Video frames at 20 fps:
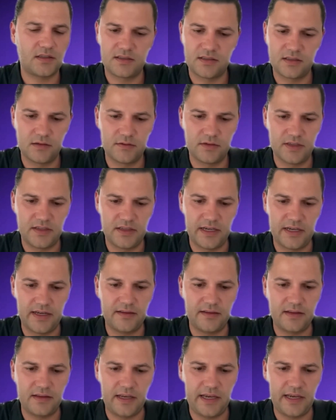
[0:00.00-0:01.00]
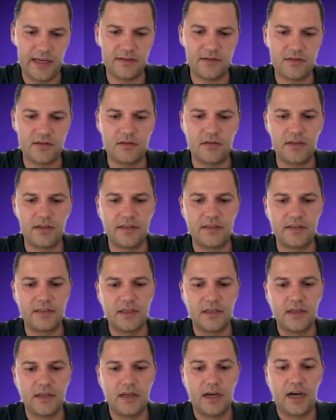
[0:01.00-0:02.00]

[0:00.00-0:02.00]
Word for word: De Silva, the, the answer is